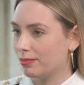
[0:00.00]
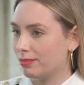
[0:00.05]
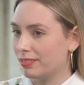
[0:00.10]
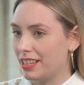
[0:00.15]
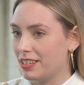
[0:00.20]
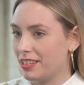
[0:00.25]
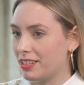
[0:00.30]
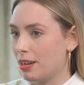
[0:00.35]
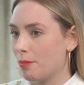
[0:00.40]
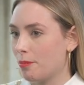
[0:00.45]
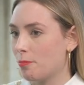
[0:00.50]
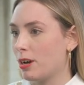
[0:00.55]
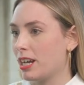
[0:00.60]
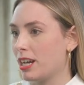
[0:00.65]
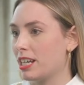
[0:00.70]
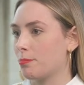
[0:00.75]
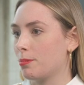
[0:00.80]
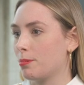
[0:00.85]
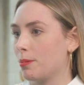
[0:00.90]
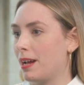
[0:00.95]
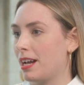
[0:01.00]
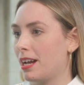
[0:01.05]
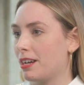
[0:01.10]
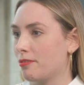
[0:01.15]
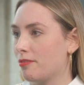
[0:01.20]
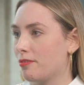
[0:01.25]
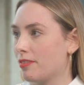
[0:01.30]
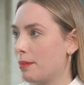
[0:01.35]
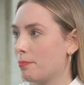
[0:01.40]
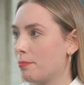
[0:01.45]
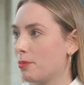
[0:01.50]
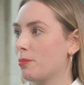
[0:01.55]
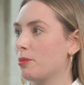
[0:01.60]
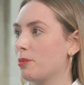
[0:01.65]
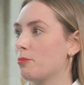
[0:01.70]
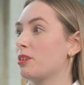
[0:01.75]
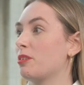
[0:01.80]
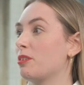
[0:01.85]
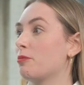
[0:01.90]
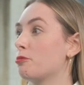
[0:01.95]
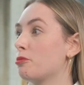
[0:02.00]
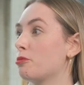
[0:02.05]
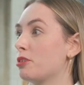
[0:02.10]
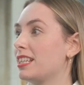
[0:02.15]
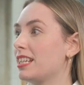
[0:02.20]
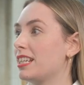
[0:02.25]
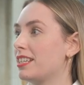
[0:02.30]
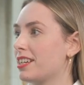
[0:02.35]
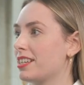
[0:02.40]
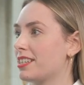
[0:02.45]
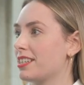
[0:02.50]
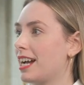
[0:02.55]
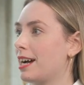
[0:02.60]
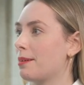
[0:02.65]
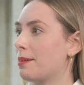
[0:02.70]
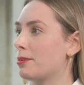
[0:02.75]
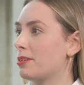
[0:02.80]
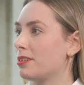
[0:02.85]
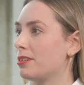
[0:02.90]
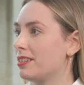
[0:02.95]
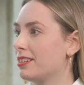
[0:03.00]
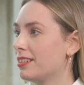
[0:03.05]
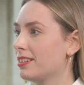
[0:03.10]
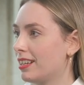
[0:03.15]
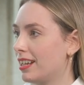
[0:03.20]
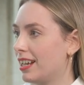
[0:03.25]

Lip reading: in some ways prepare you for that moment when it really does happen